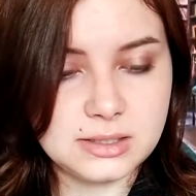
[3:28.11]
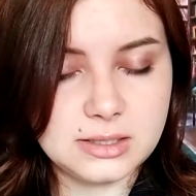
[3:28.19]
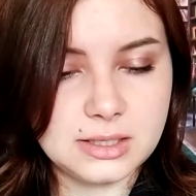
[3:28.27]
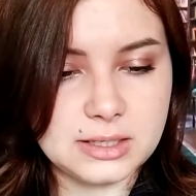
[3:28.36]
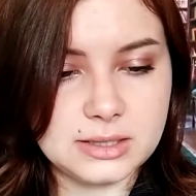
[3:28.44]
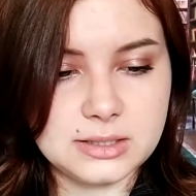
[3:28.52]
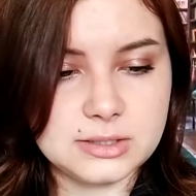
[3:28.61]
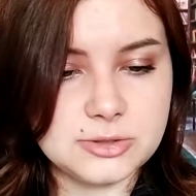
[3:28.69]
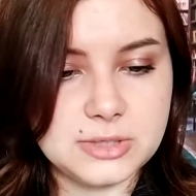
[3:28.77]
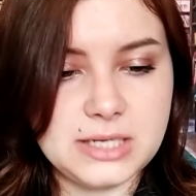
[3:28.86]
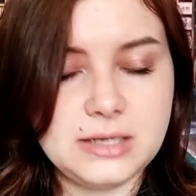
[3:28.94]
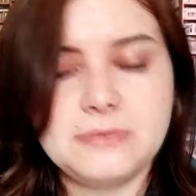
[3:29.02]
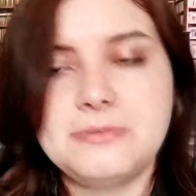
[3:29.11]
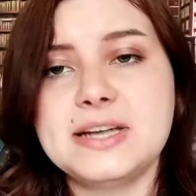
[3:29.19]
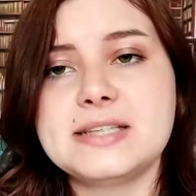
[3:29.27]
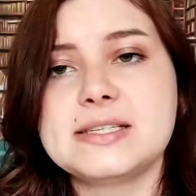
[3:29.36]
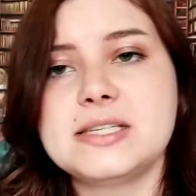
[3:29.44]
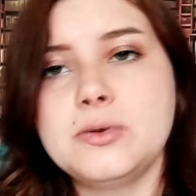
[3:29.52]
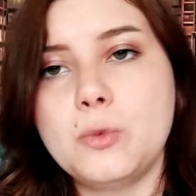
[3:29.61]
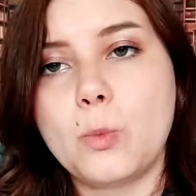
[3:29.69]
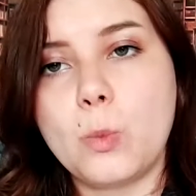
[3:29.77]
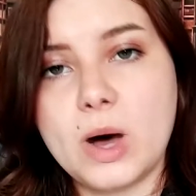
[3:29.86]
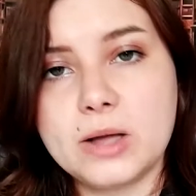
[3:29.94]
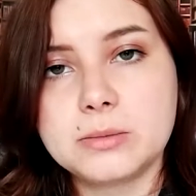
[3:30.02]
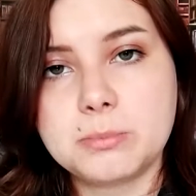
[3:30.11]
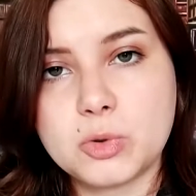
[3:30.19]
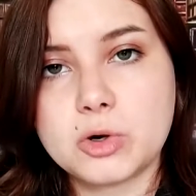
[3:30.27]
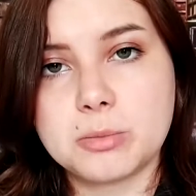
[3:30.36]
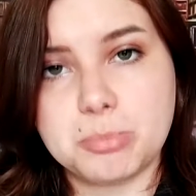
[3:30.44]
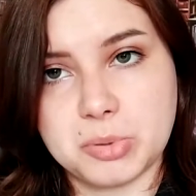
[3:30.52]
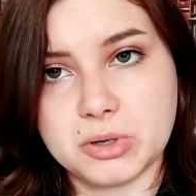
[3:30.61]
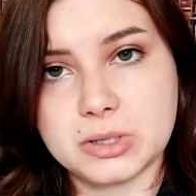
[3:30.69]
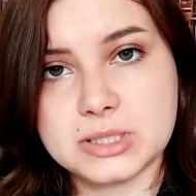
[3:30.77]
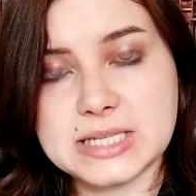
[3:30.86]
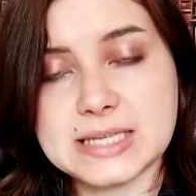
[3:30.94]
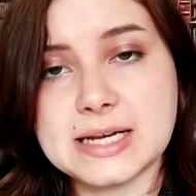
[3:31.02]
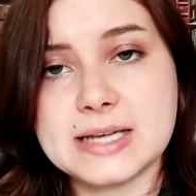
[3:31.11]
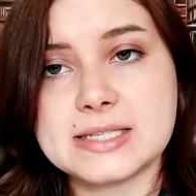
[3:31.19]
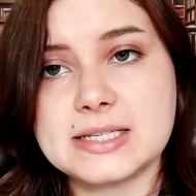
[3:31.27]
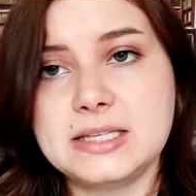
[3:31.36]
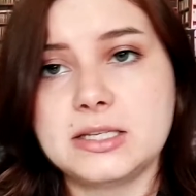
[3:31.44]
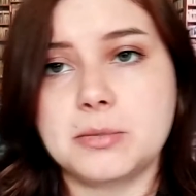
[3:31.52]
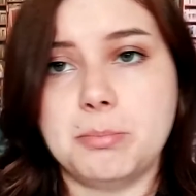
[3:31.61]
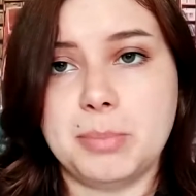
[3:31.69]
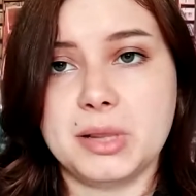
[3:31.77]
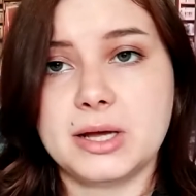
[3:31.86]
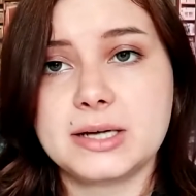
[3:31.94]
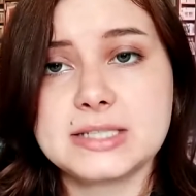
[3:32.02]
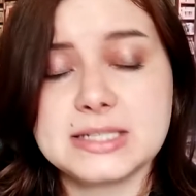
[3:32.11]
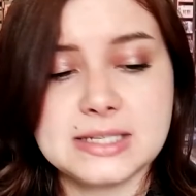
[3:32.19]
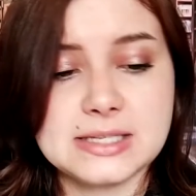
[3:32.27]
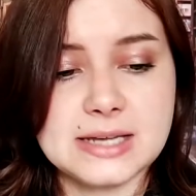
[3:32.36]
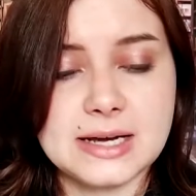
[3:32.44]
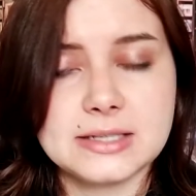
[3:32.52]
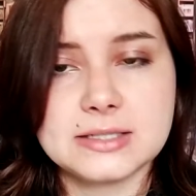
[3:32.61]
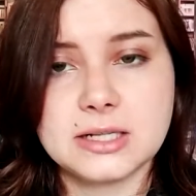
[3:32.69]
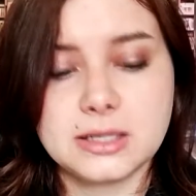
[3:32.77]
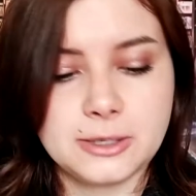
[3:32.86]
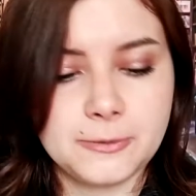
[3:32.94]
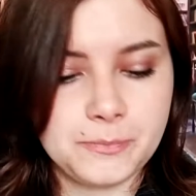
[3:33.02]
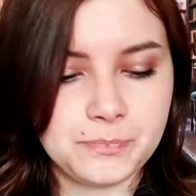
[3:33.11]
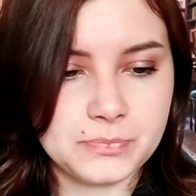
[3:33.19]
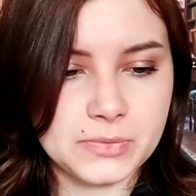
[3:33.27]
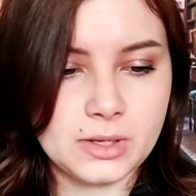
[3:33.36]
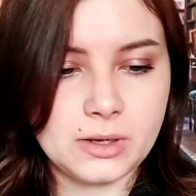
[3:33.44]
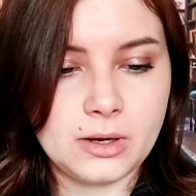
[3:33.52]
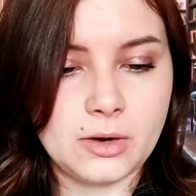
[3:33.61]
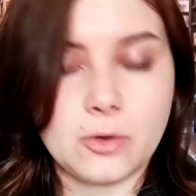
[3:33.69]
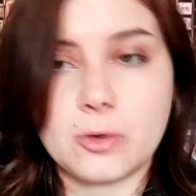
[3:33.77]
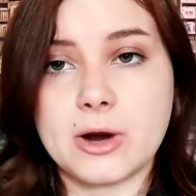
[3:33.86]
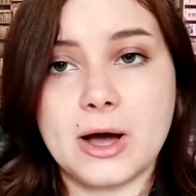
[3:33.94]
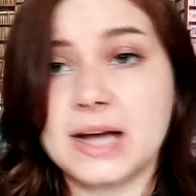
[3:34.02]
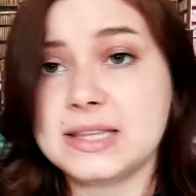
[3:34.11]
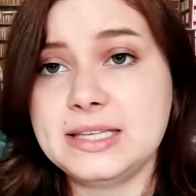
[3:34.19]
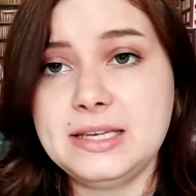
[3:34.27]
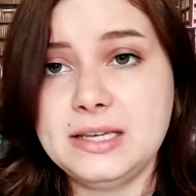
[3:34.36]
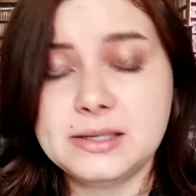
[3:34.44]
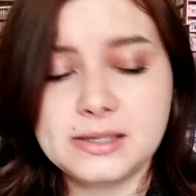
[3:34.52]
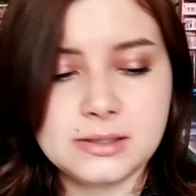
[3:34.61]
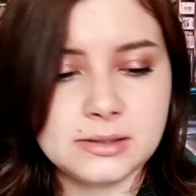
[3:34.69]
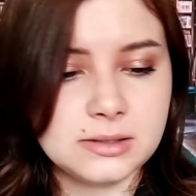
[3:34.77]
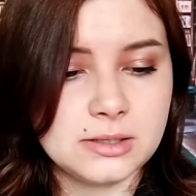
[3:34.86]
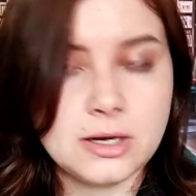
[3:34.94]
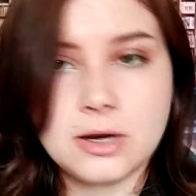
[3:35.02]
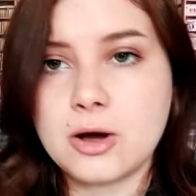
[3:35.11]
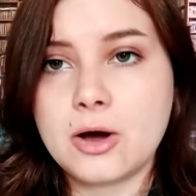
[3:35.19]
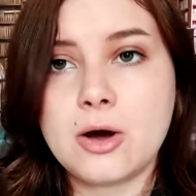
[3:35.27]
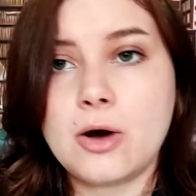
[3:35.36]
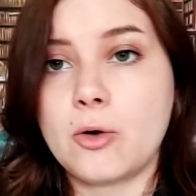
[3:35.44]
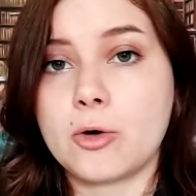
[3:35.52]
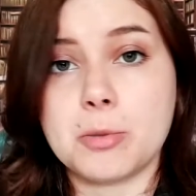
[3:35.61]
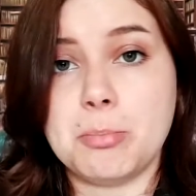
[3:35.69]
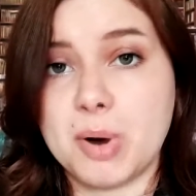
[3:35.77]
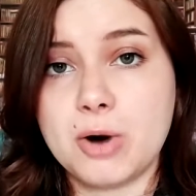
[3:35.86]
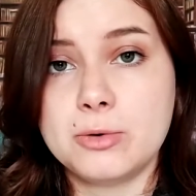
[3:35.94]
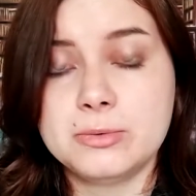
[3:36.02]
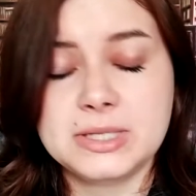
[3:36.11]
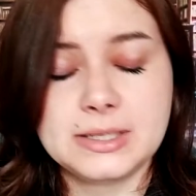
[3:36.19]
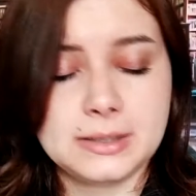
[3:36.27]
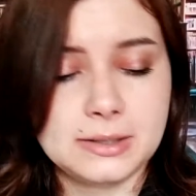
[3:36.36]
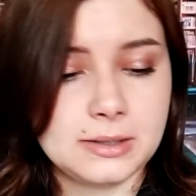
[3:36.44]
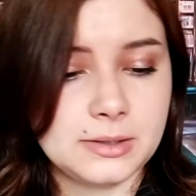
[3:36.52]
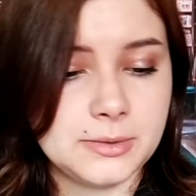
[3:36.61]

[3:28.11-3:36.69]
like literally, if I see one more book that has either blood in the title, or honey, or bone,